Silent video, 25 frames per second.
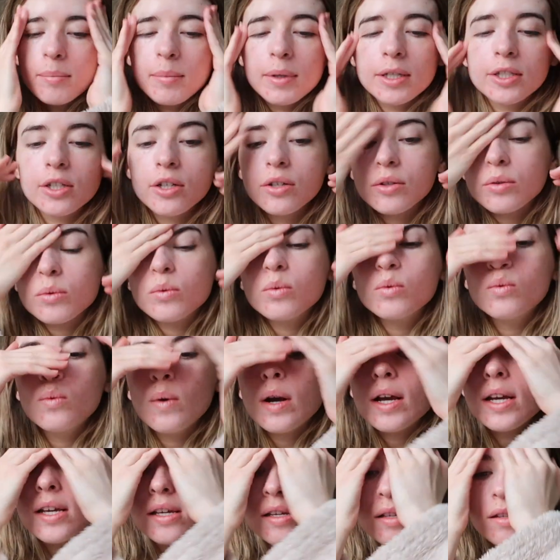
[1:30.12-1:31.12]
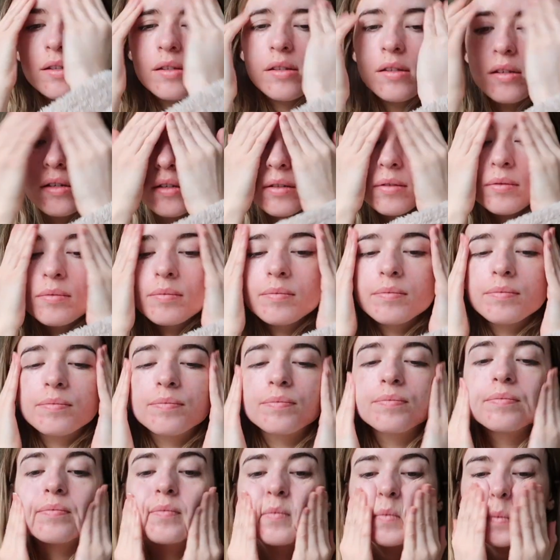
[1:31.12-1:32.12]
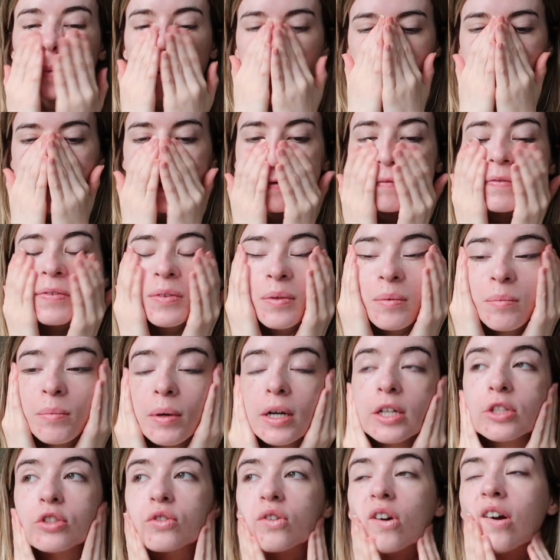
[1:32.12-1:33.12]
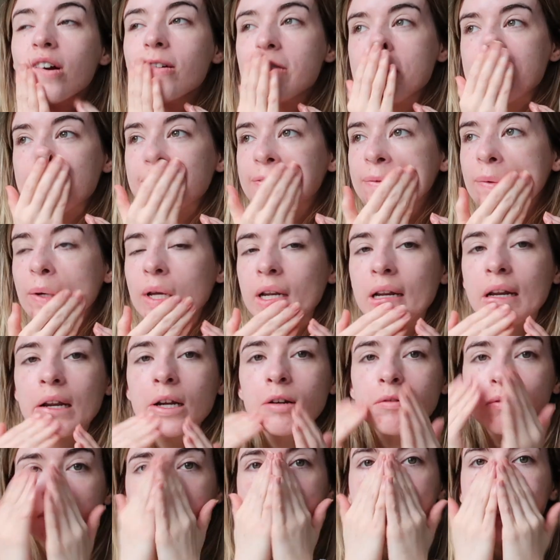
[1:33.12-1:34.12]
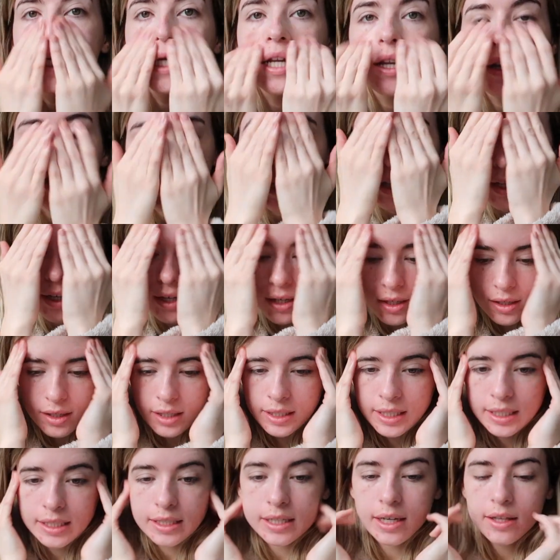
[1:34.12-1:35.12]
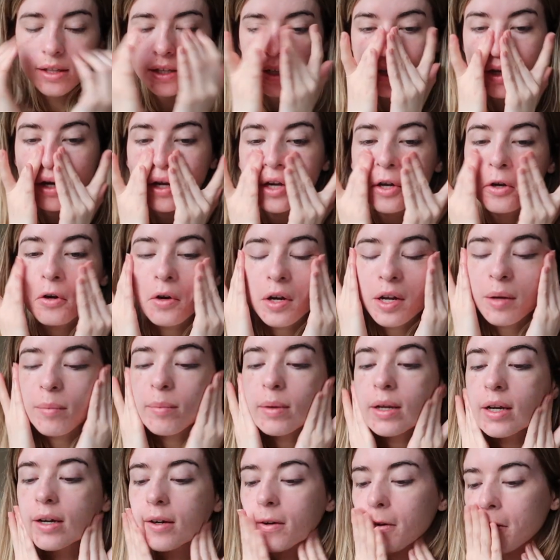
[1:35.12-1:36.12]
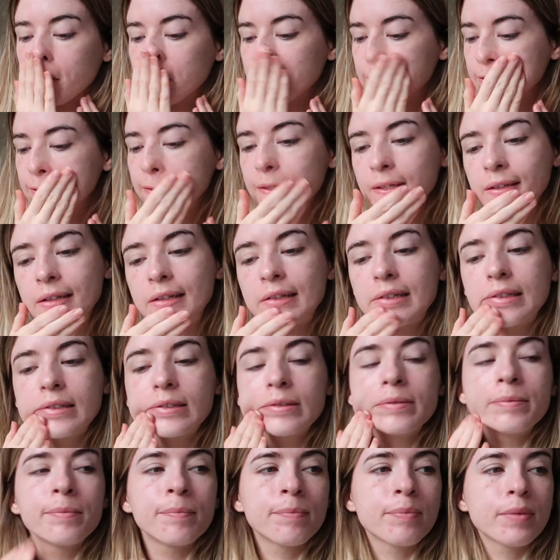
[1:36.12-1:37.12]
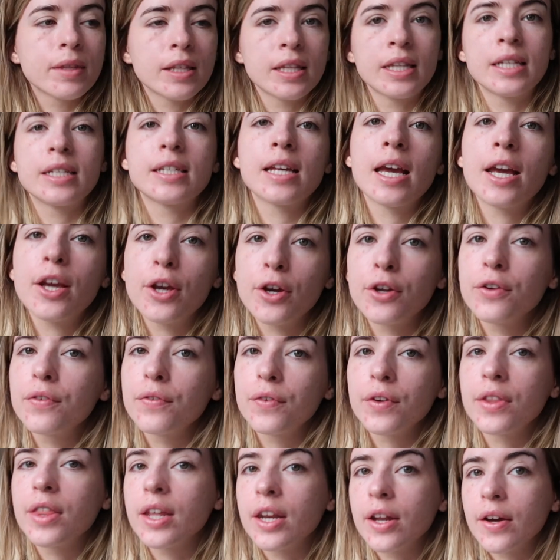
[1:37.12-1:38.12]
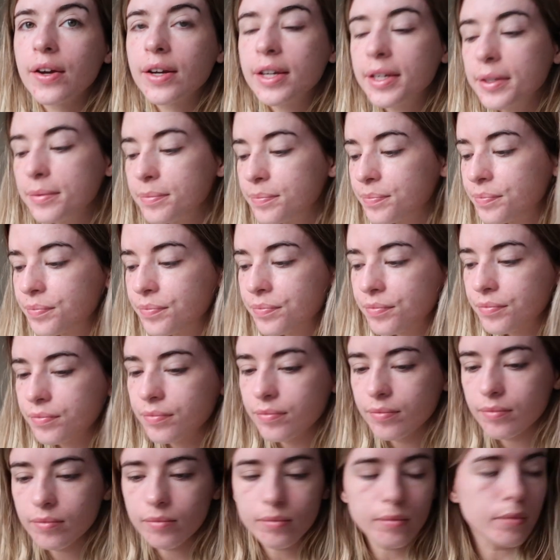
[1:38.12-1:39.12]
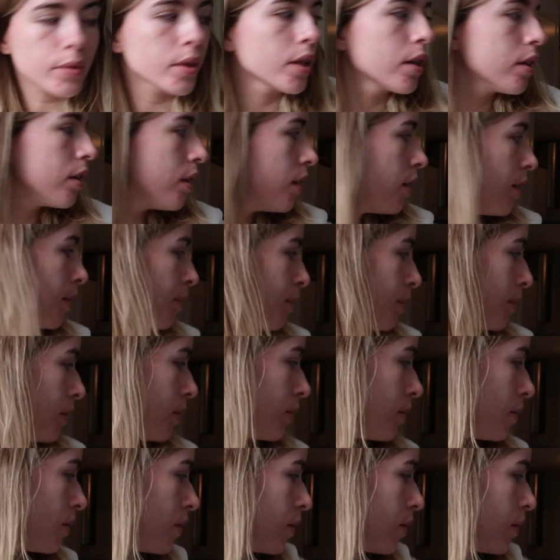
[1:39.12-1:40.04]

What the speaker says: I don't always go for them, but I tried this one and I really like it. I need to get the night cream now because this ain't good for the night. I'm